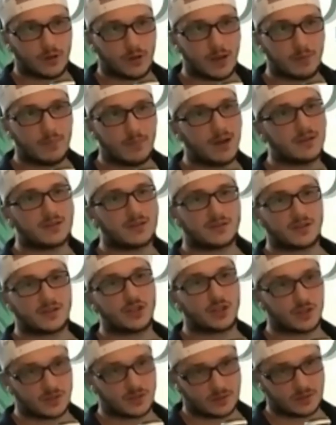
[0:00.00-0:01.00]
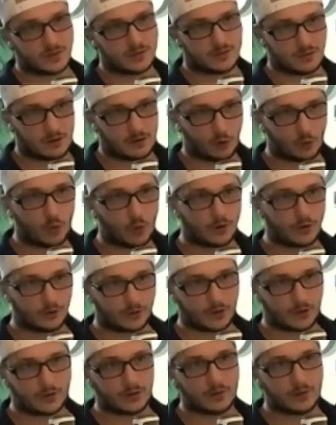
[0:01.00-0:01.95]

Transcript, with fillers: and my decisions are what are going